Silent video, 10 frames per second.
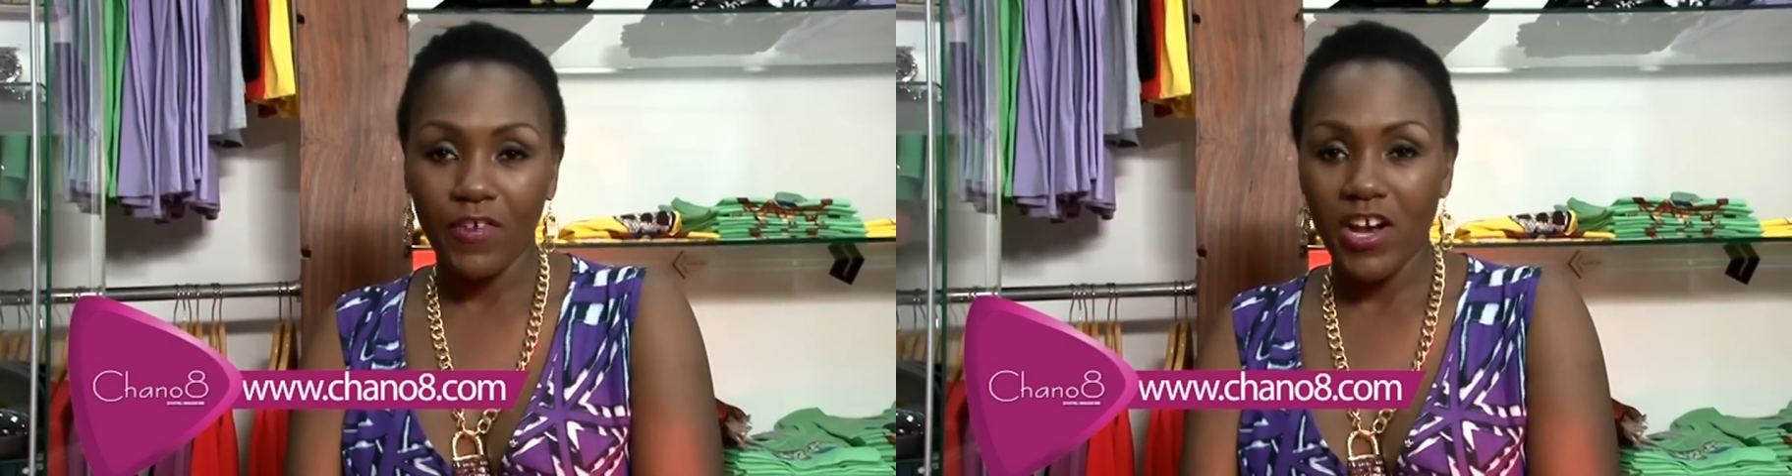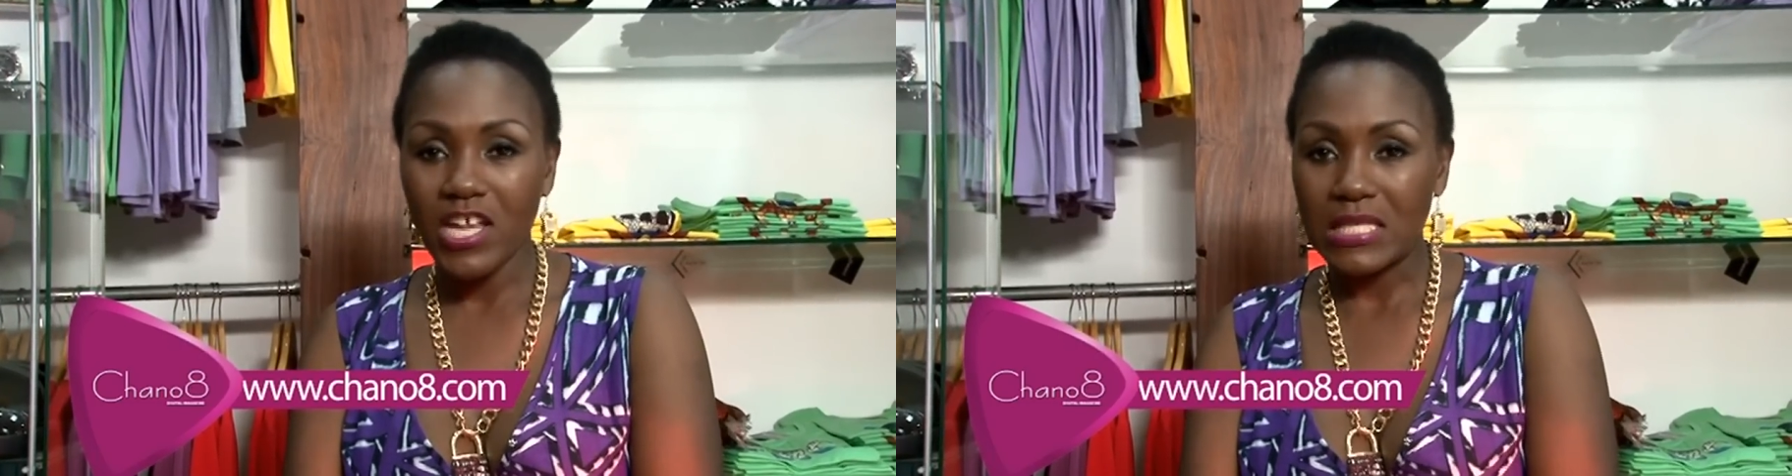
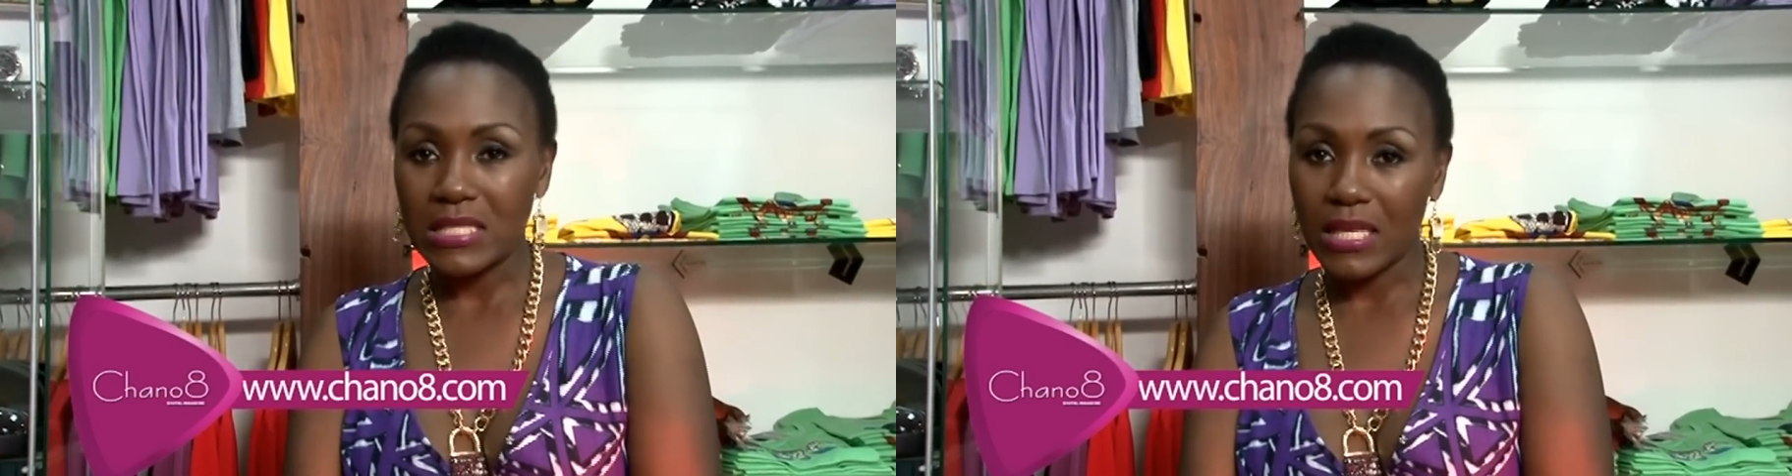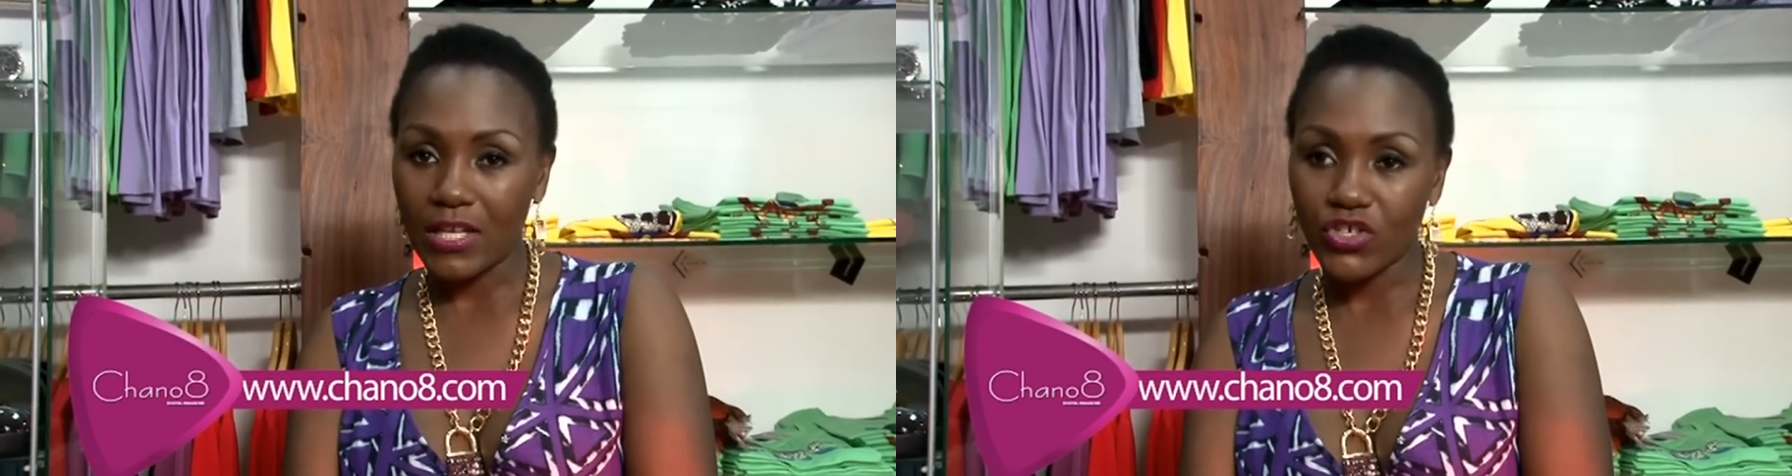very
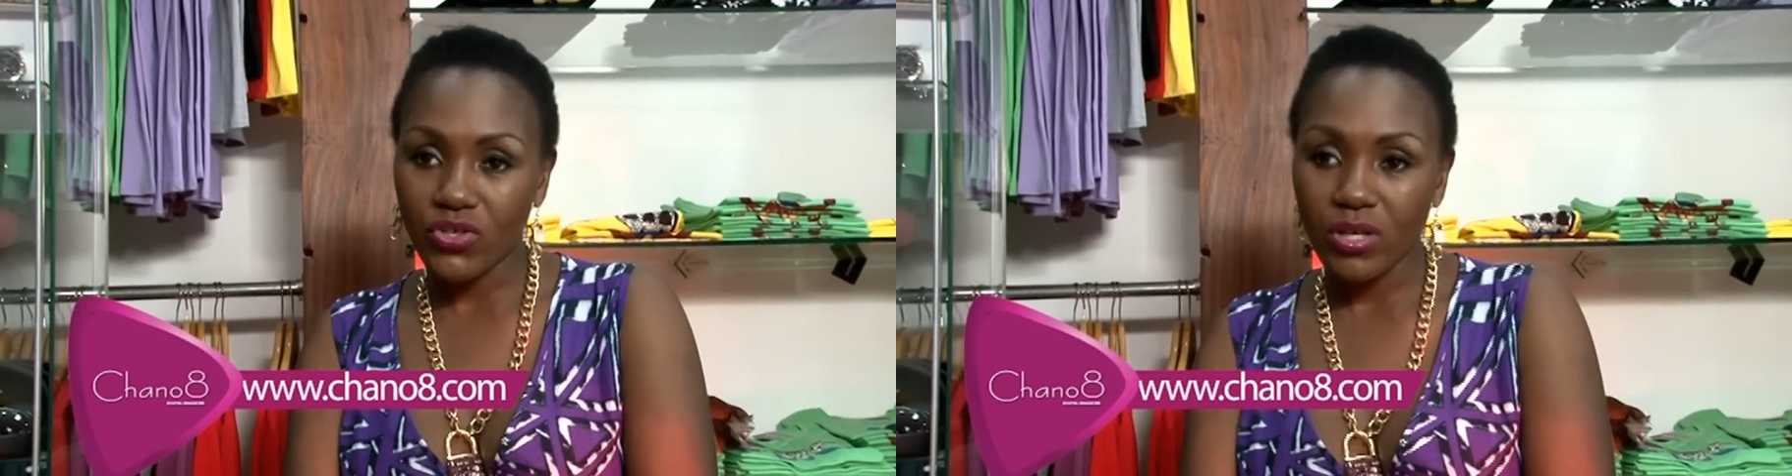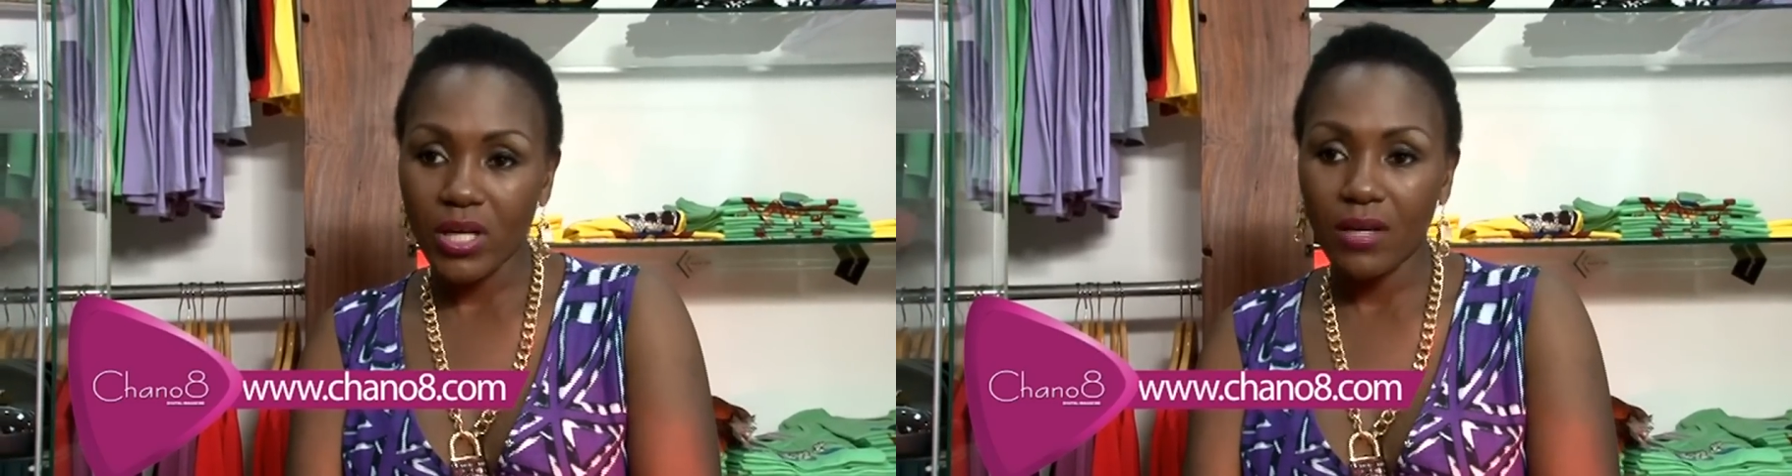
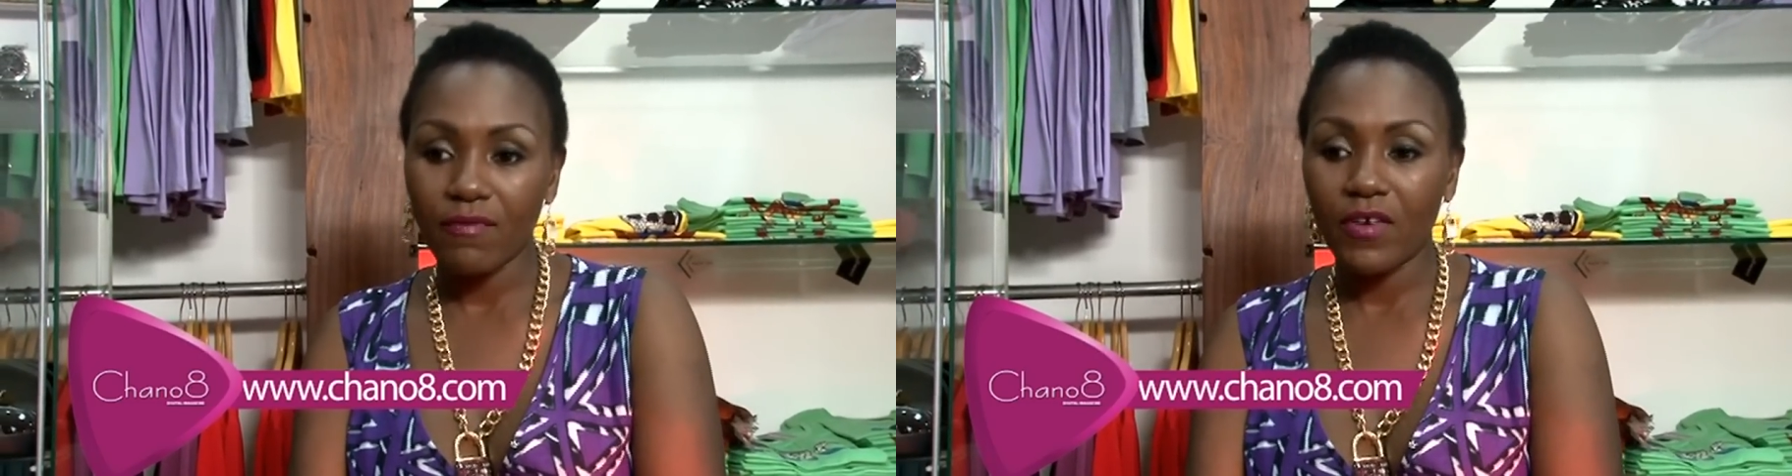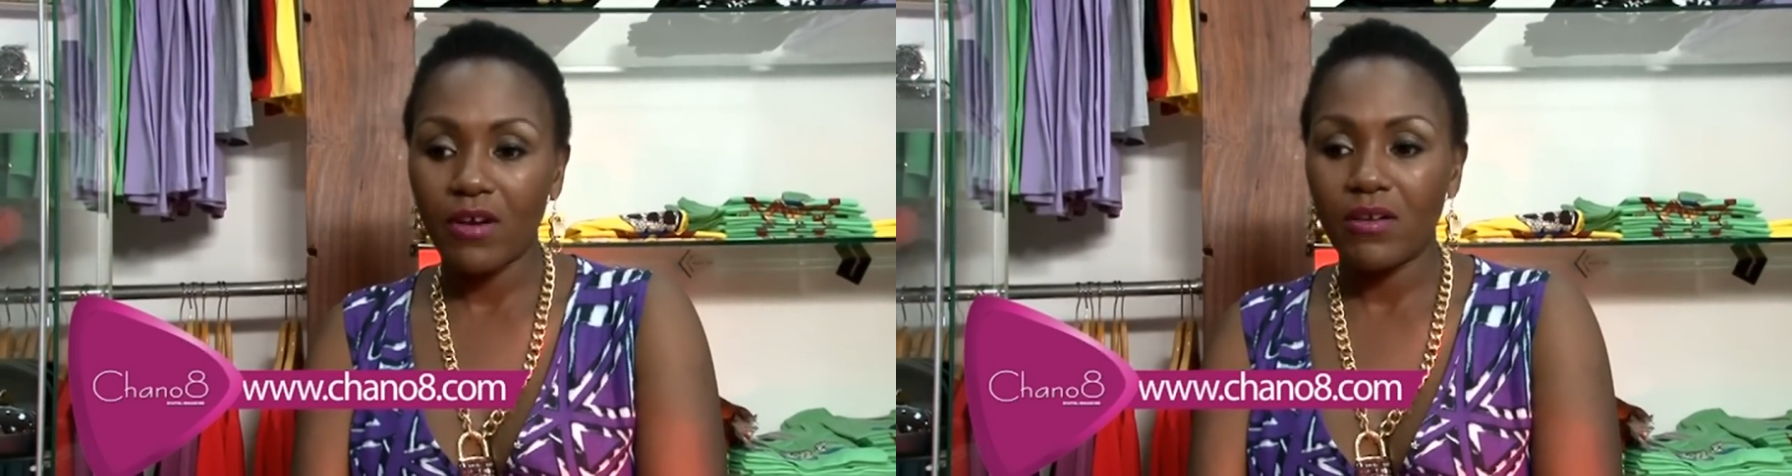eccentric,
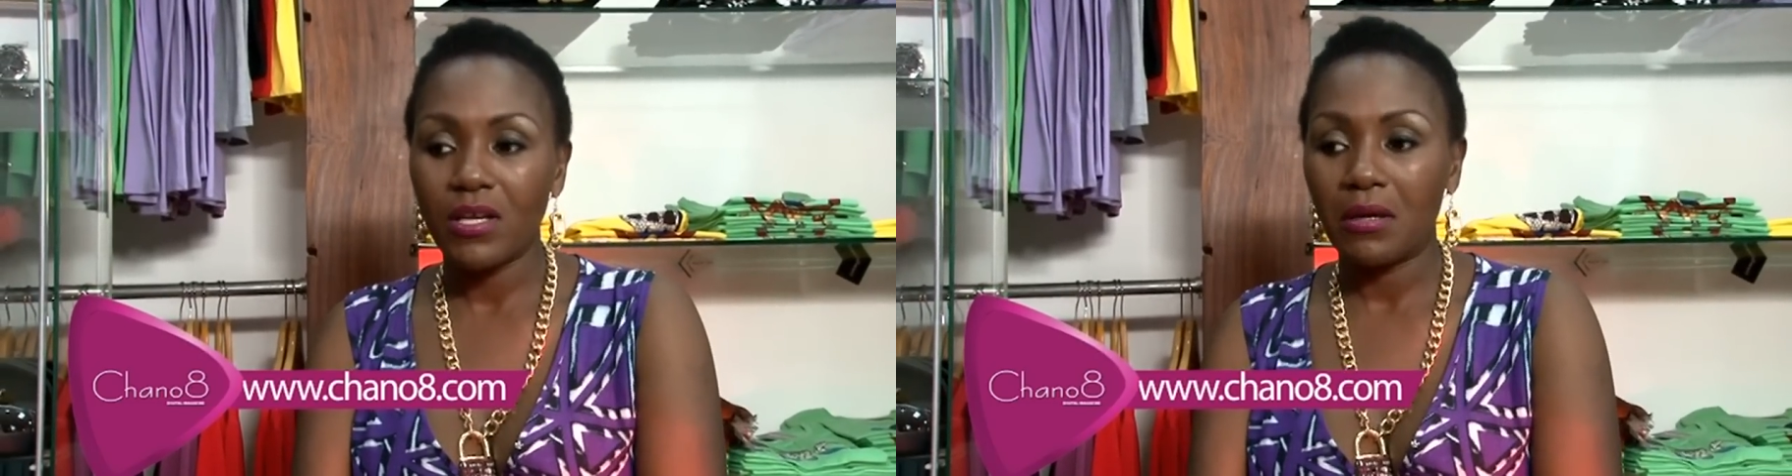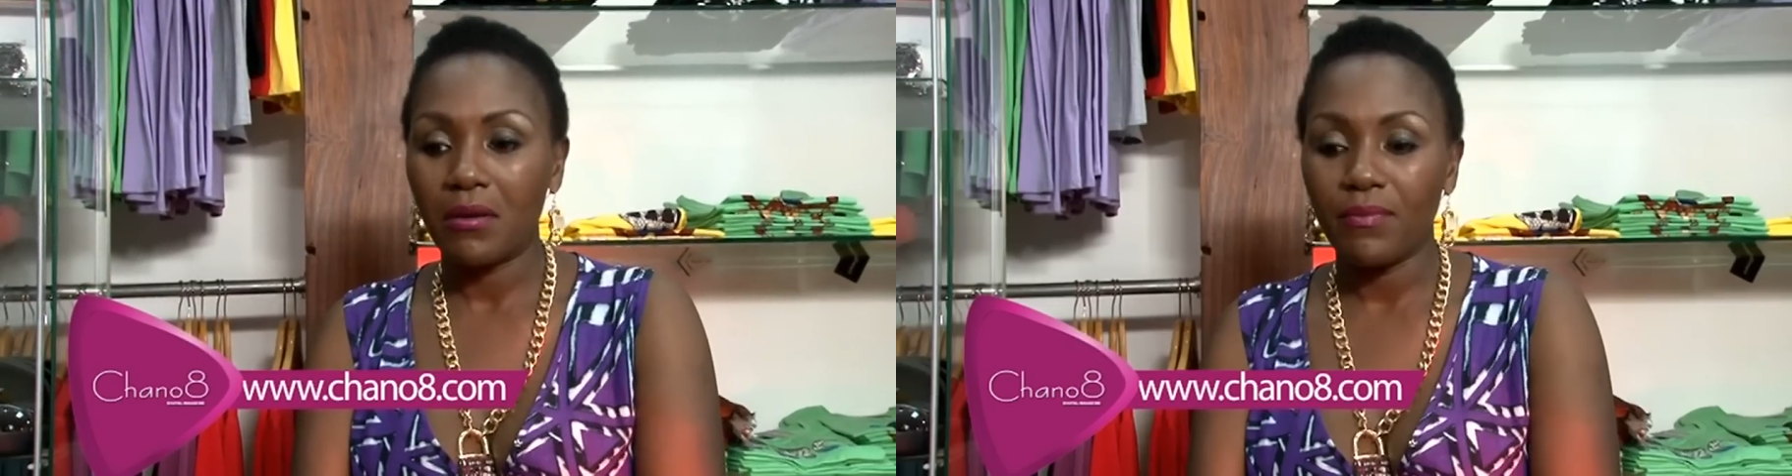very